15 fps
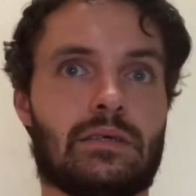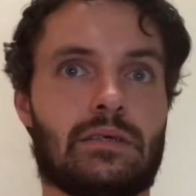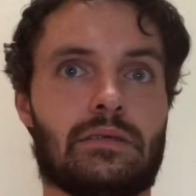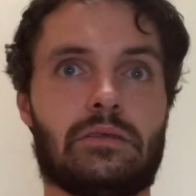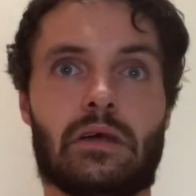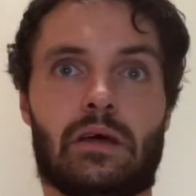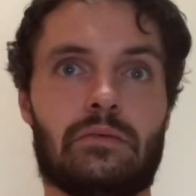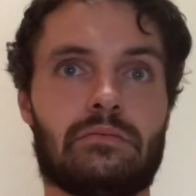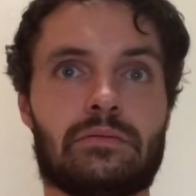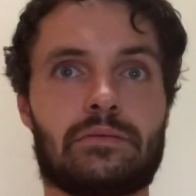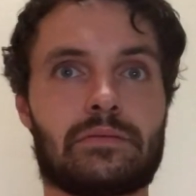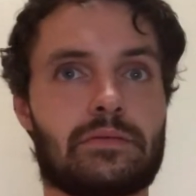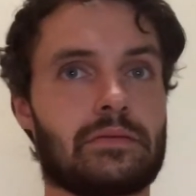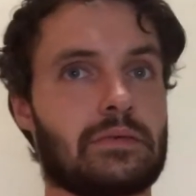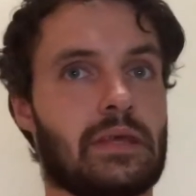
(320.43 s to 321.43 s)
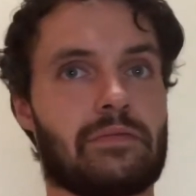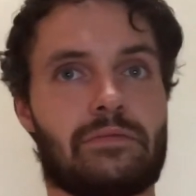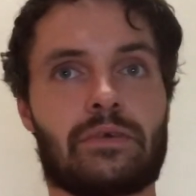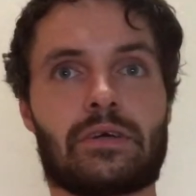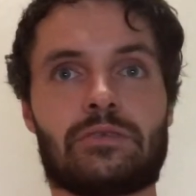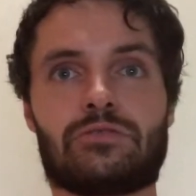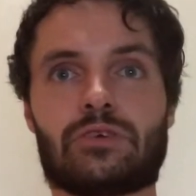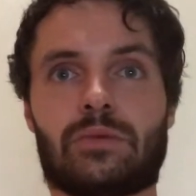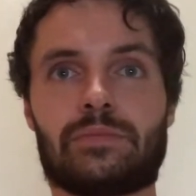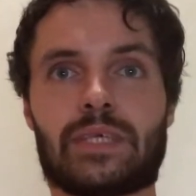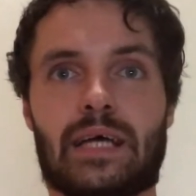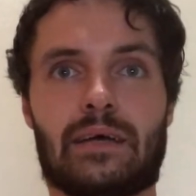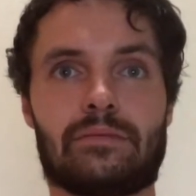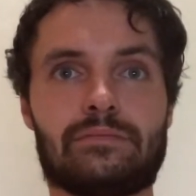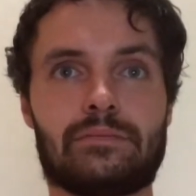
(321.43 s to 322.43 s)
no, they've got to drop
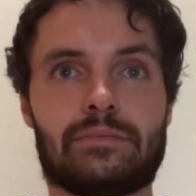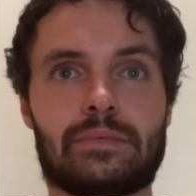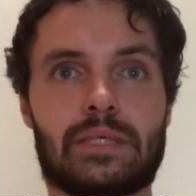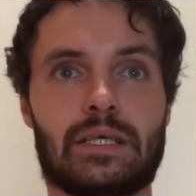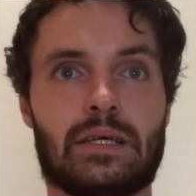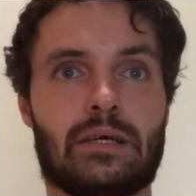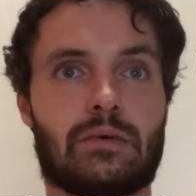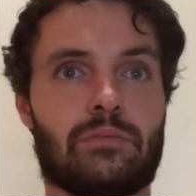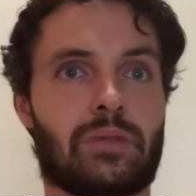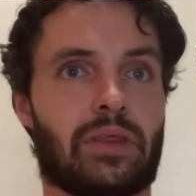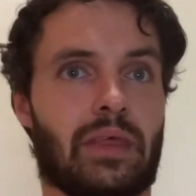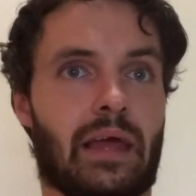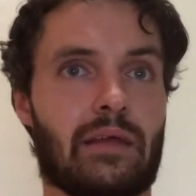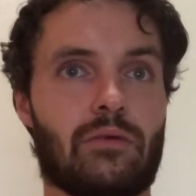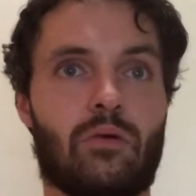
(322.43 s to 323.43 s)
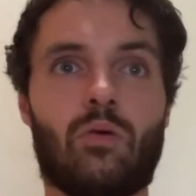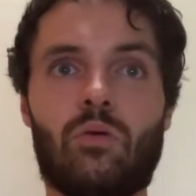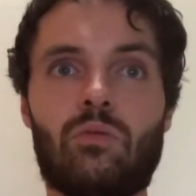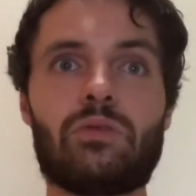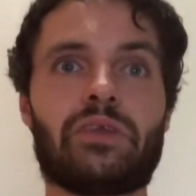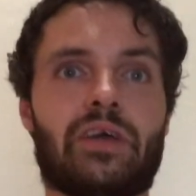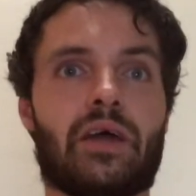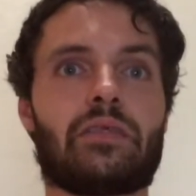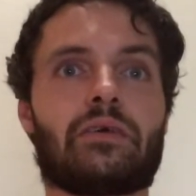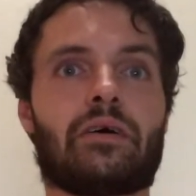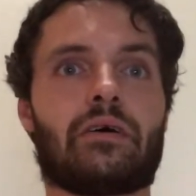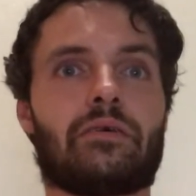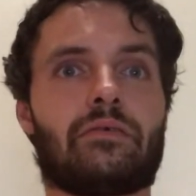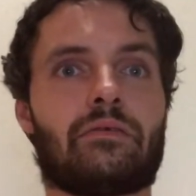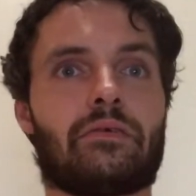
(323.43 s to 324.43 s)
down. But then all the
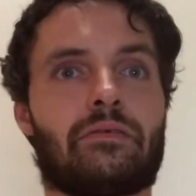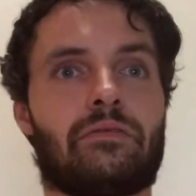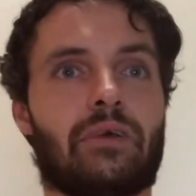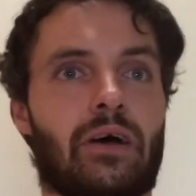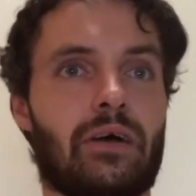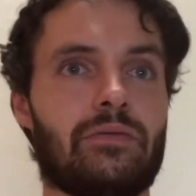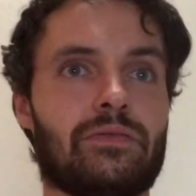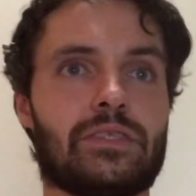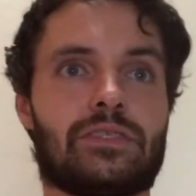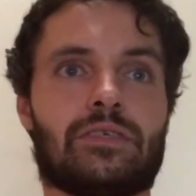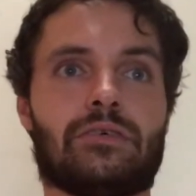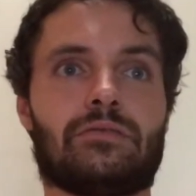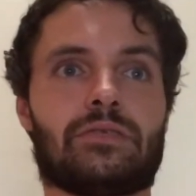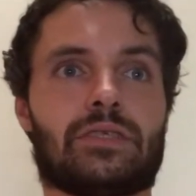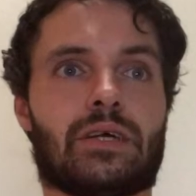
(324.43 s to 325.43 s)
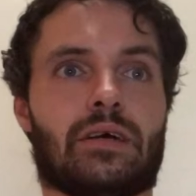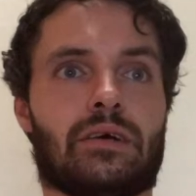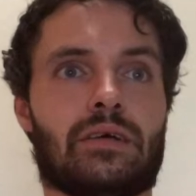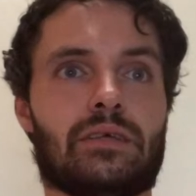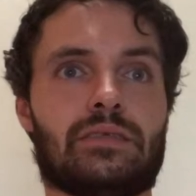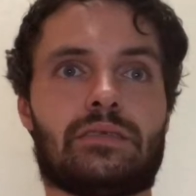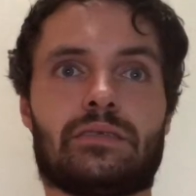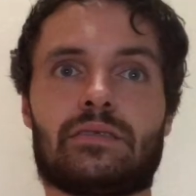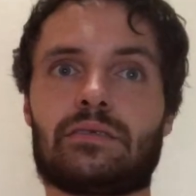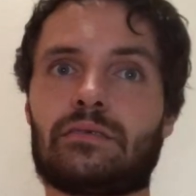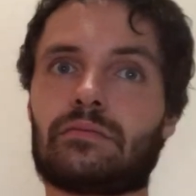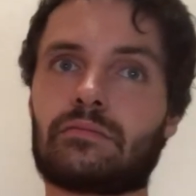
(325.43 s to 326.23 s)
other 5 and 2 sides,